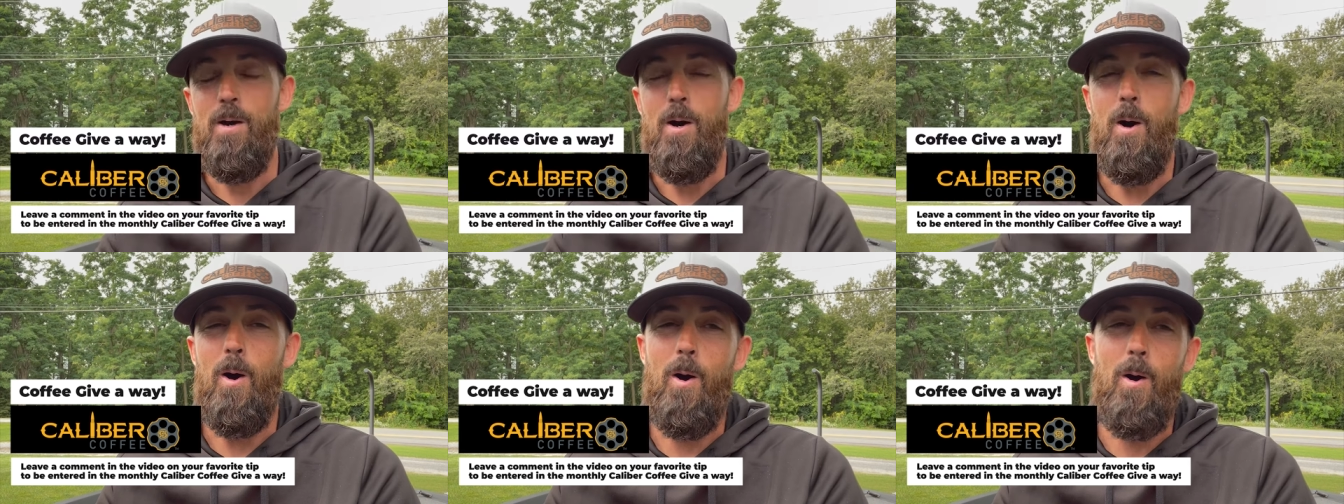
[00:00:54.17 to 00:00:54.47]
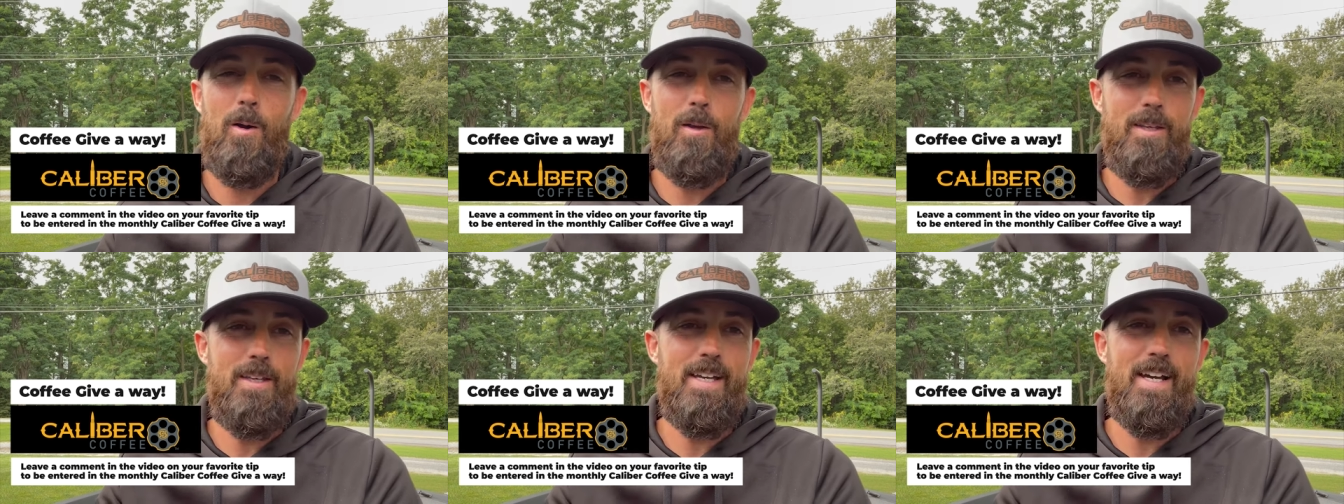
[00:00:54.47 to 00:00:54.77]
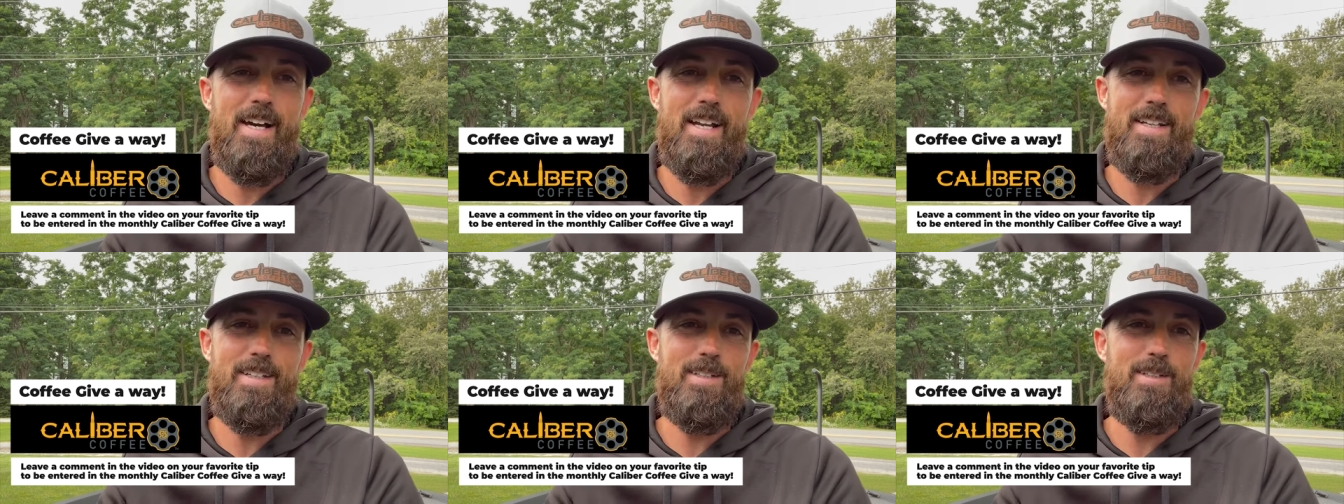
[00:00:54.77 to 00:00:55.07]
All you
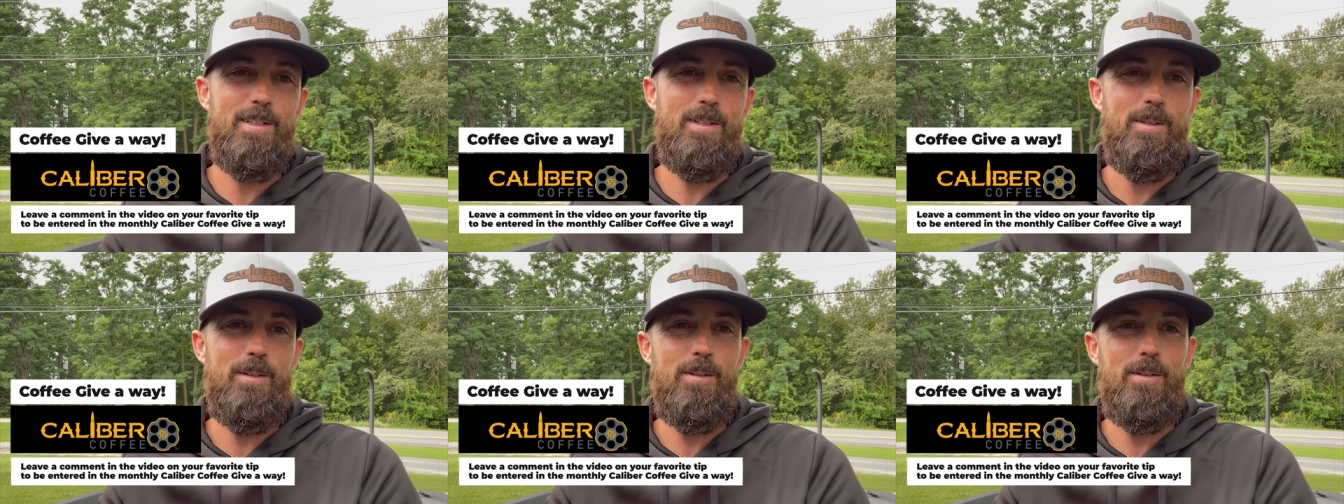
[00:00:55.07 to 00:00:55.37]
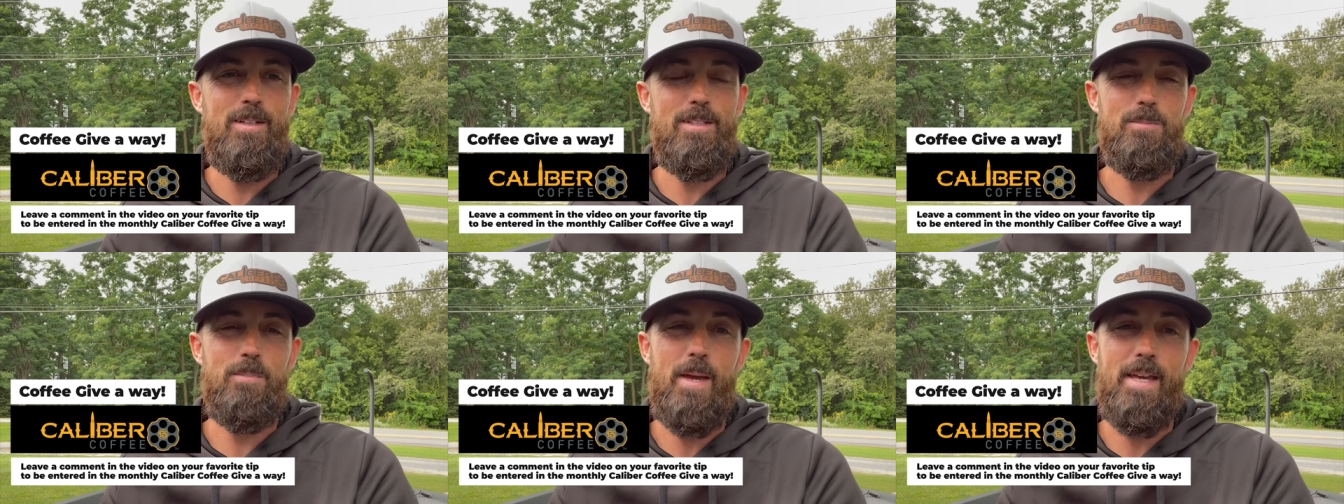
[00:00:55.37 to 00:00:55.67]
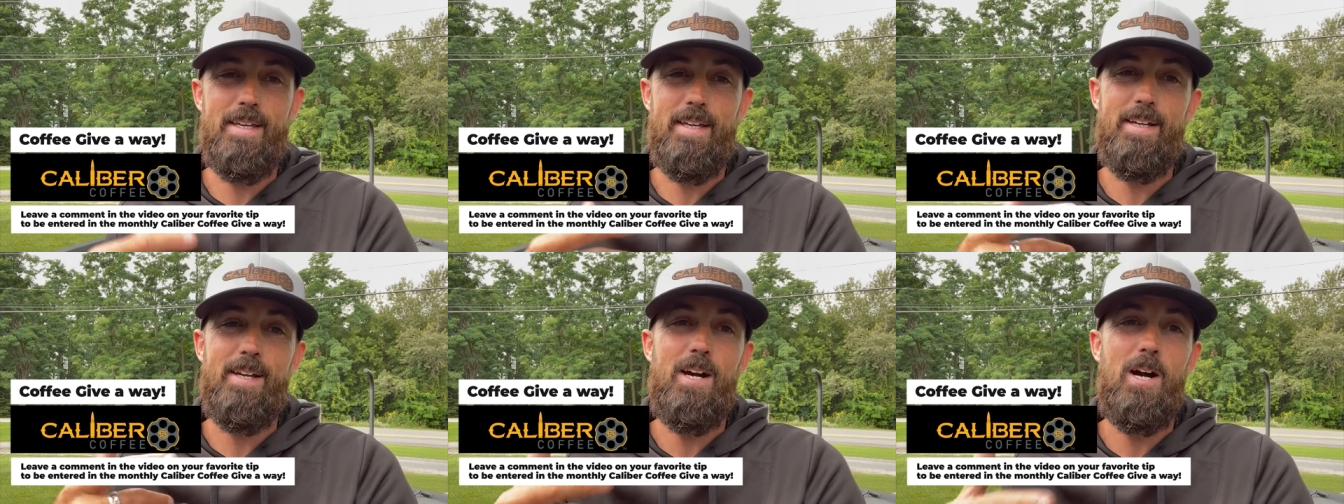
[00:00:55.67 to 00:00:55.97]
got to do is
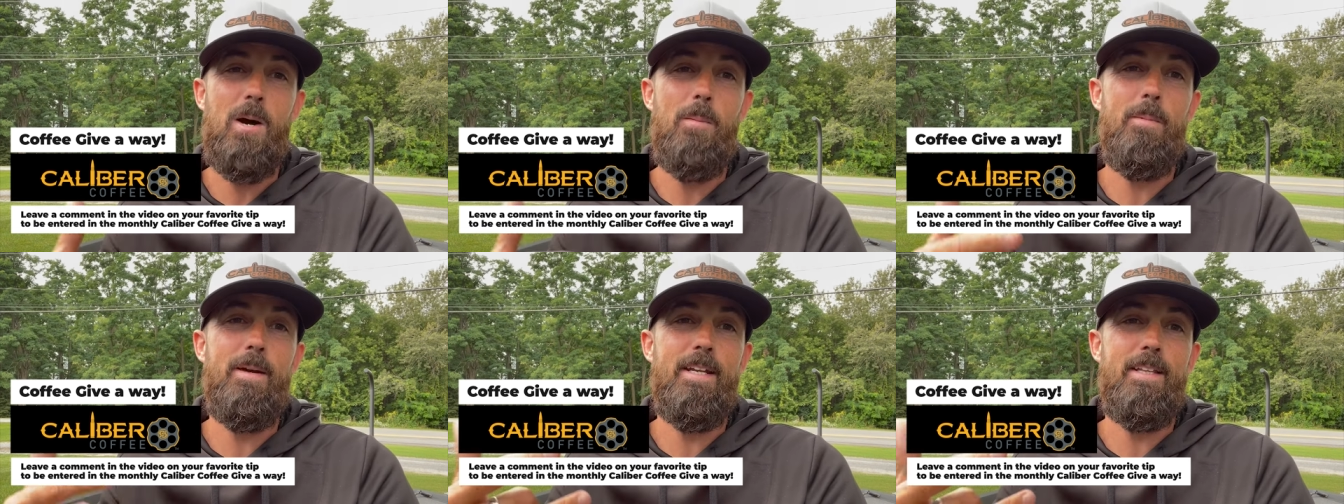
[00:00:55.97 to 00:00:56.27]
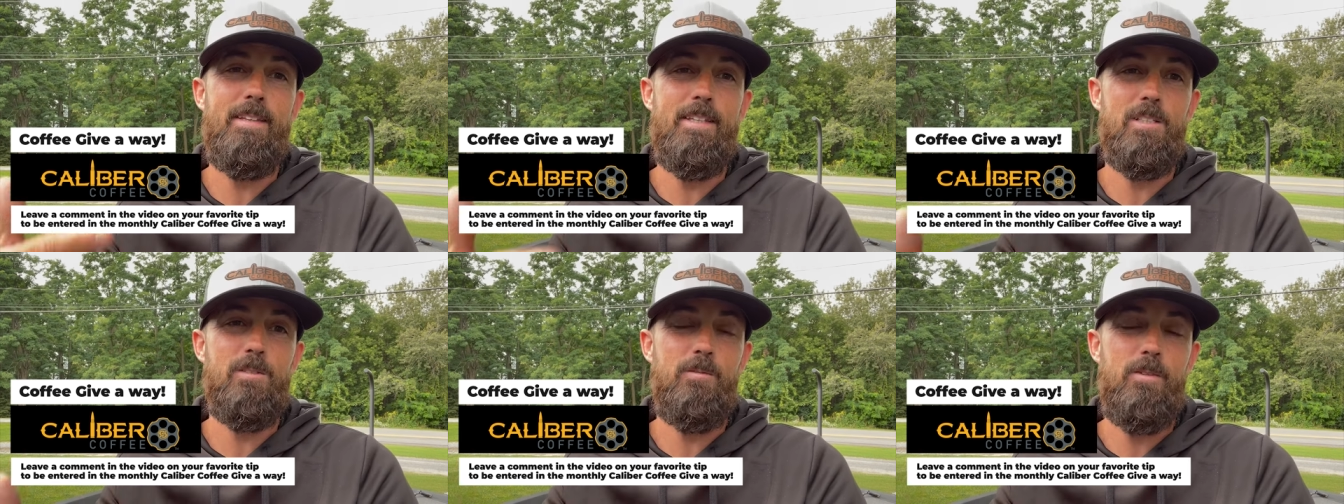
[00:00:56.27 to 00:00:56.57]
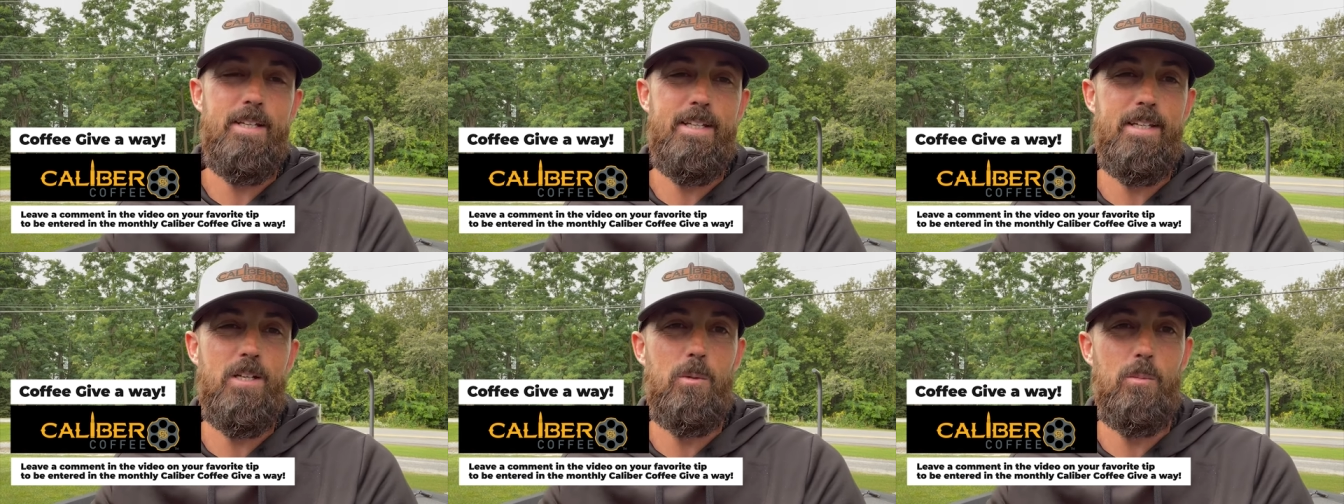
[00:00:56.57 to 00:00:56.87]
make a comment in this
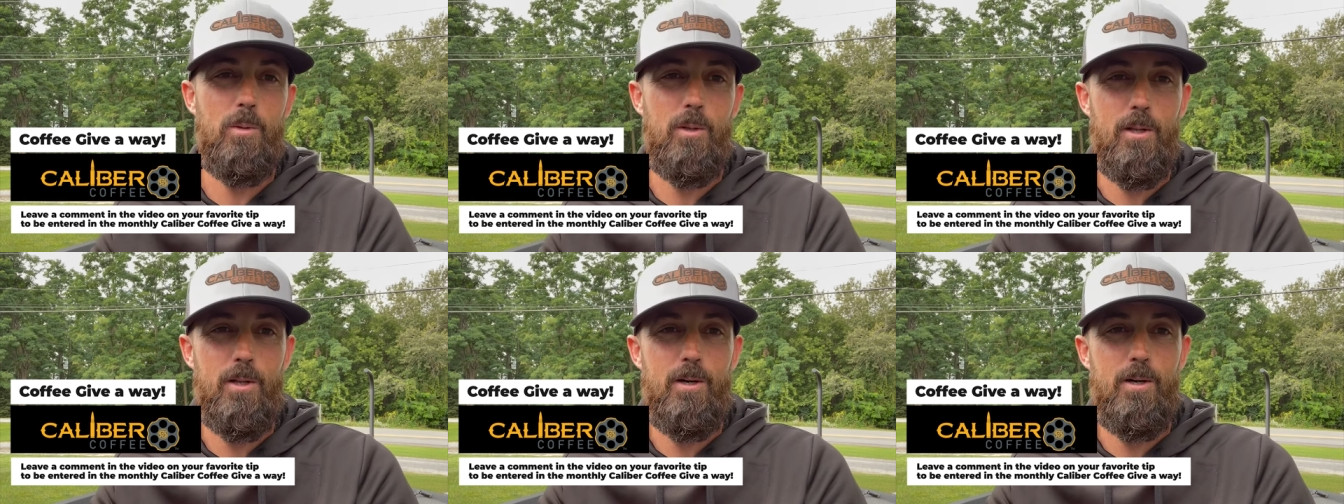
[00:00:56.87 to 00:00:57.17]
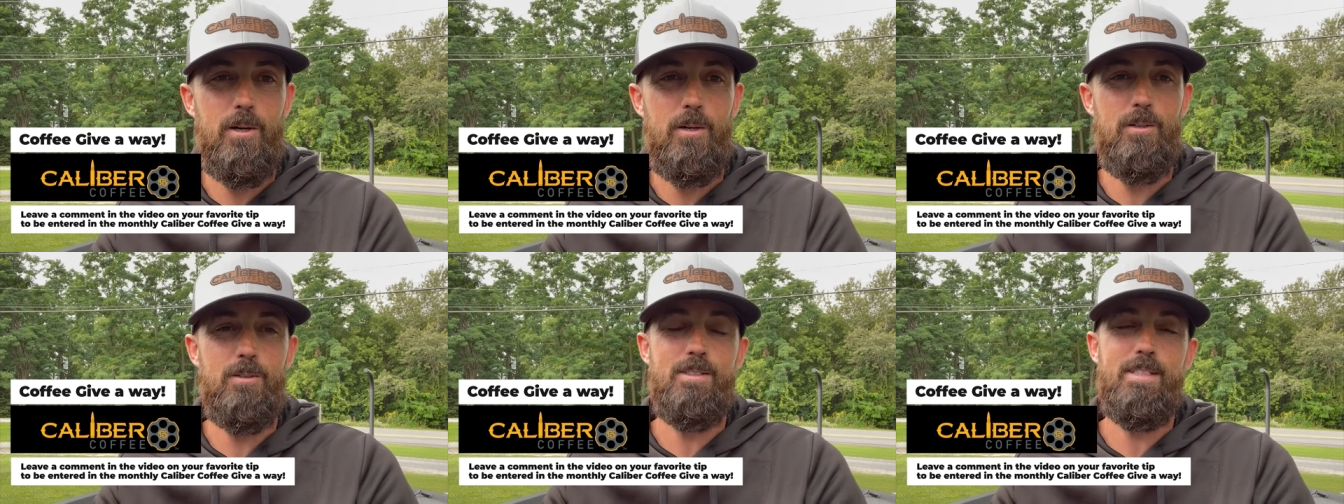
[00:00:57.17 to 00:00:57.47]
video below,